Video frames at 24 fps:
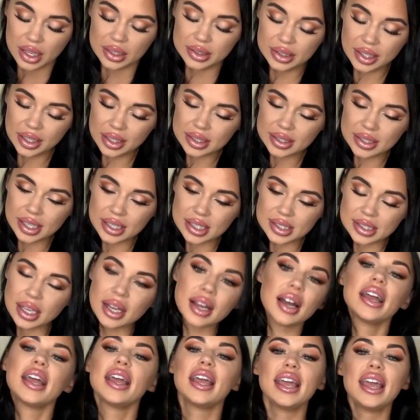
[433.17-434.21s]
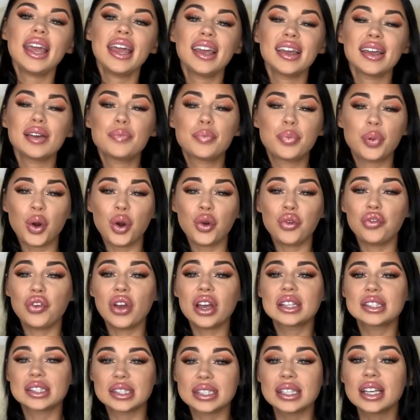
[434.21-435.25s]
this is a
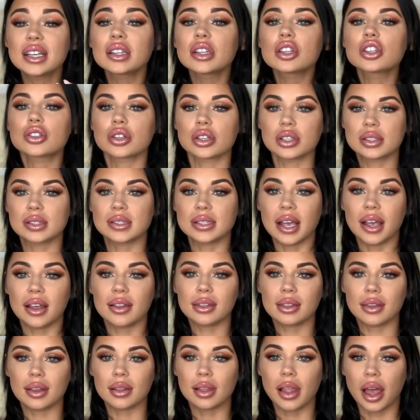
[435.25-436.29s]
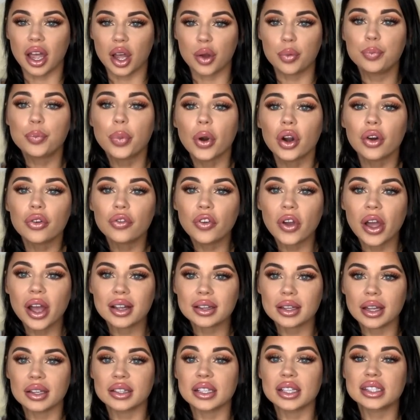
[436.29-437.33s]
perfect signature scent, like
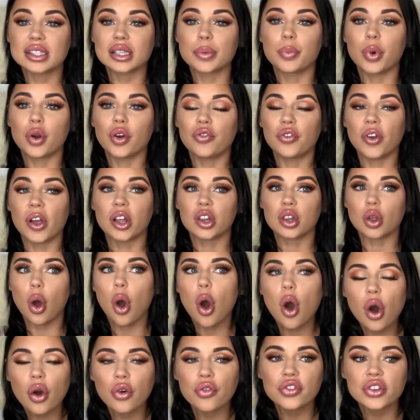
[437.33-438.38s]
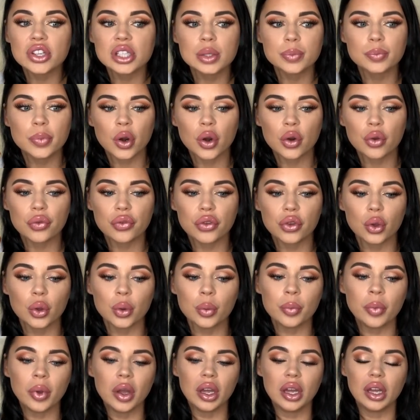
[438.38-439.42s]
perfect, and it's a perfect office
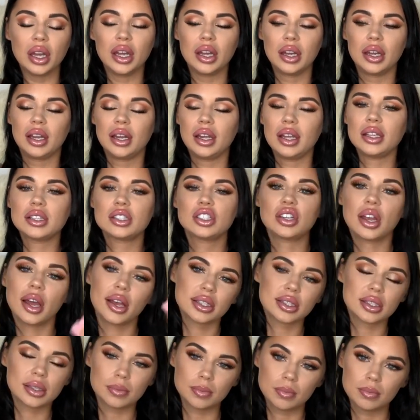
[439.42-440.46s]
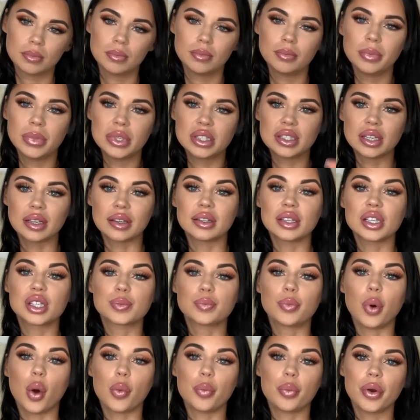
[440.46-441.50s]
perfume. It's just missing this
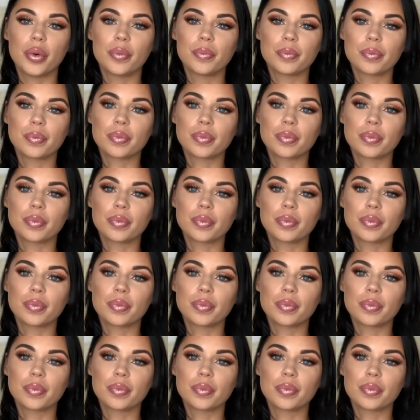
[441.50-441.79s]
pop.